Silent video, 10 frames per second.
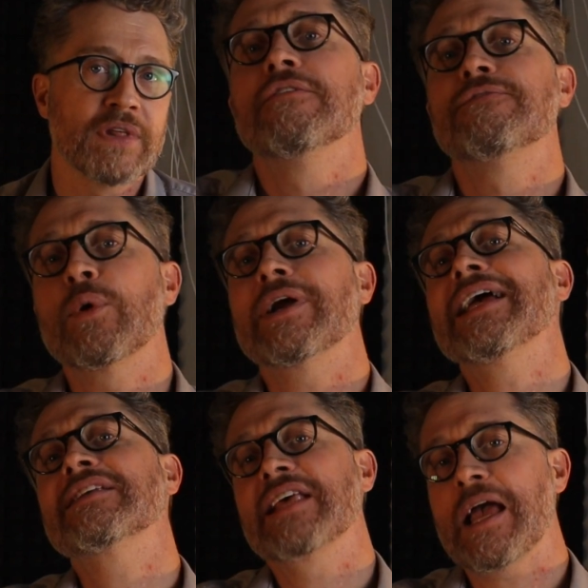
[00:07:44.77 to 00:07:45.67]
For
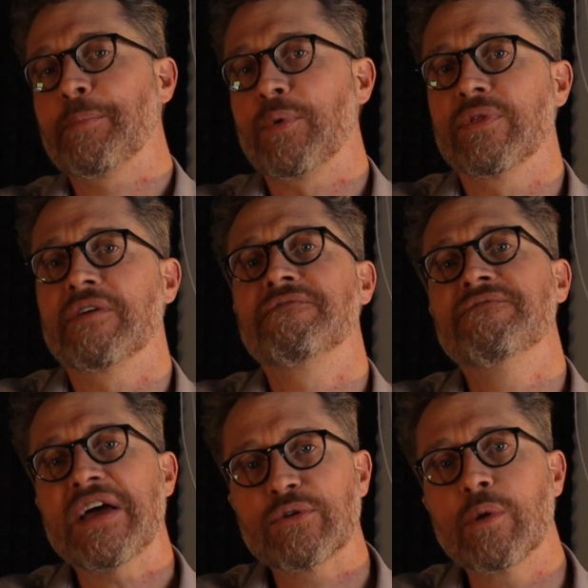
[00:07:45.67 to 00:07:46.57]
example, the
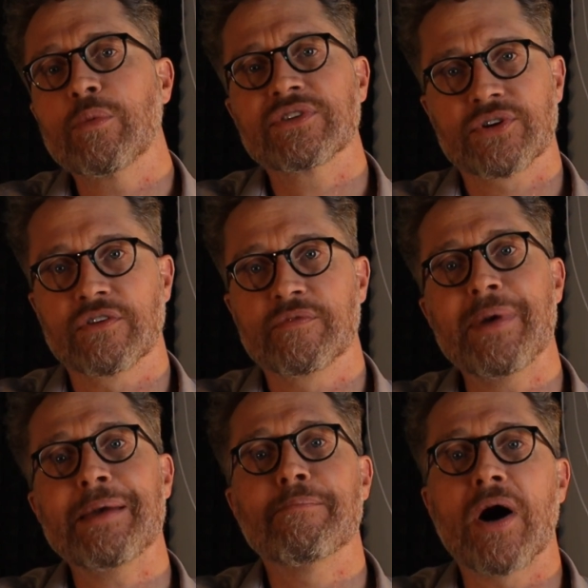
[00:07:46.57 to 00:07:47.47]
Federal Reserve
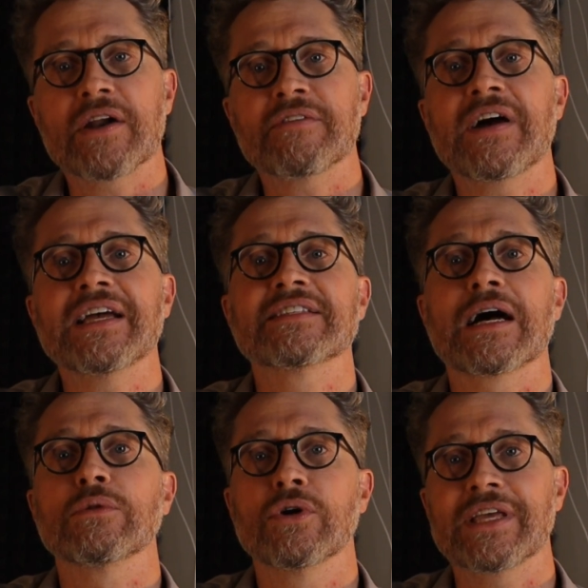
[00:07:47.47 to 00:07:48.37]
may modify its
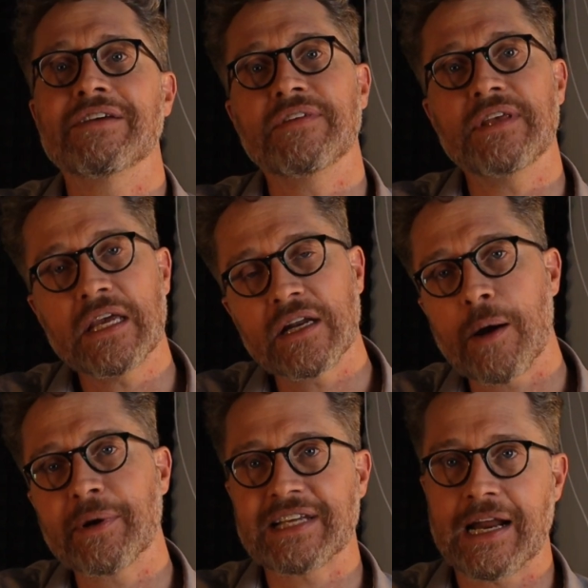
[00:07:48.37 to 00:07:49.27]
outlook if
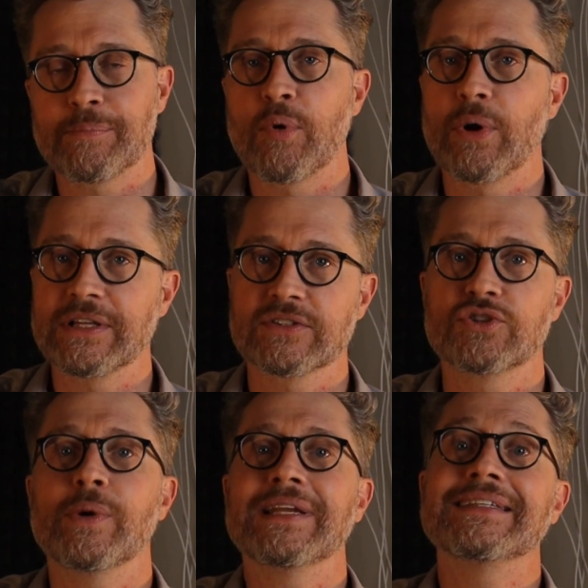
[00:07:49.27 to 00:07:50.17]
economic data points
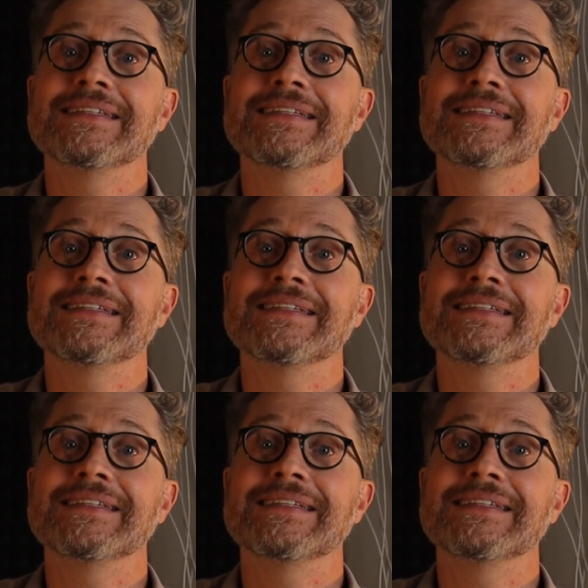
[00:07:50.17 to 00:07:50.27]
to a